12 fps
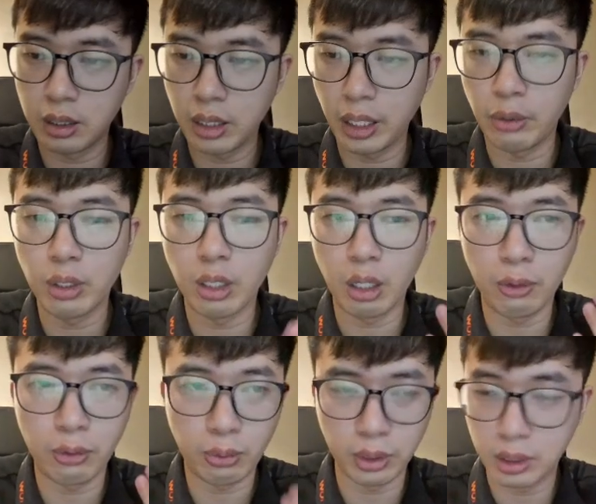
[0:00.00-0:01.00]
area of
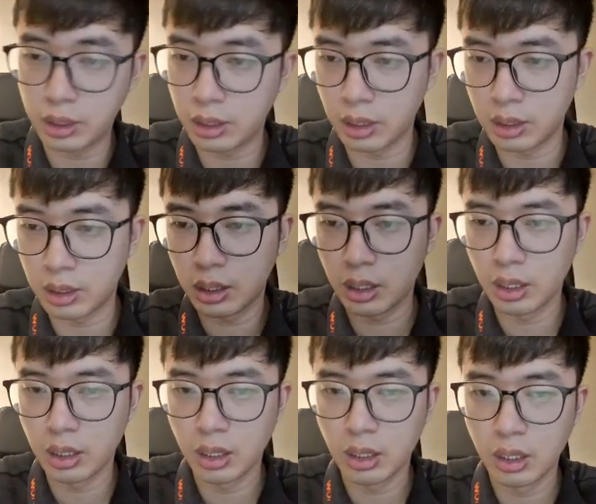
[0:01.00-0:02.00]
resistance.
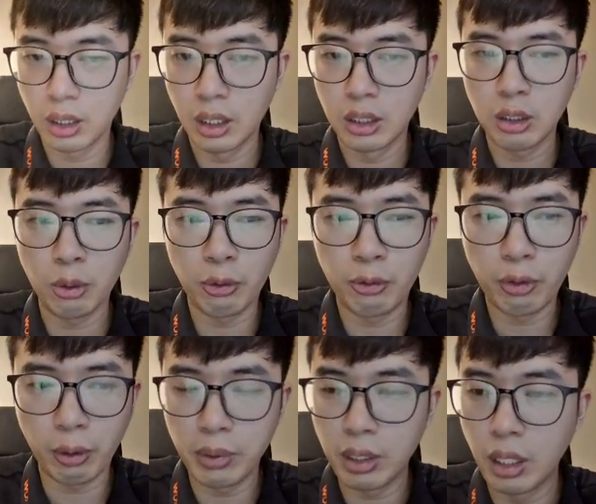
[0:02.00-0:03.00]
So
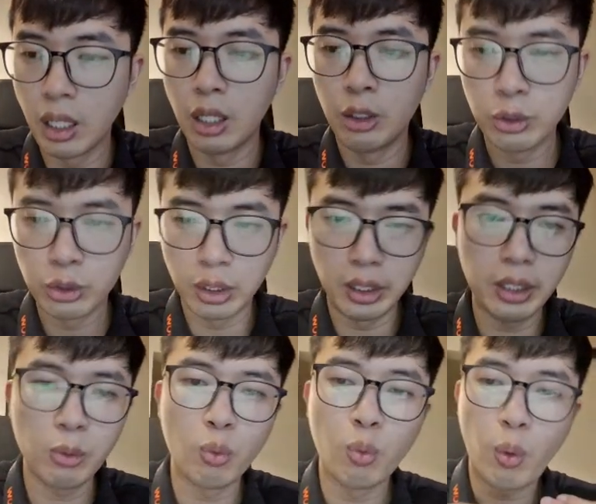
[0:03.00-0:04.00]
from usually
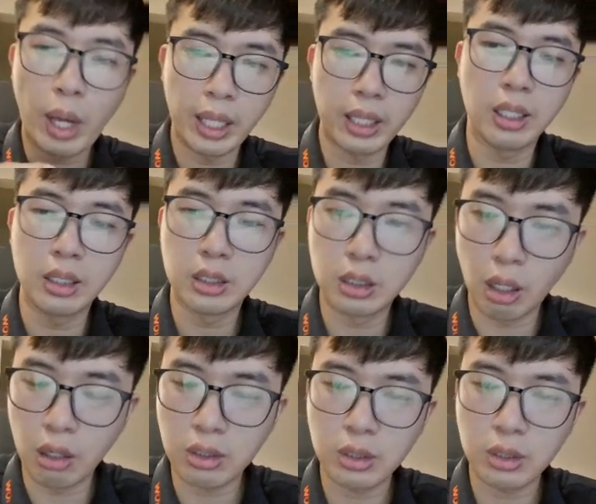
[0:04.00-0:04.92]
when a stock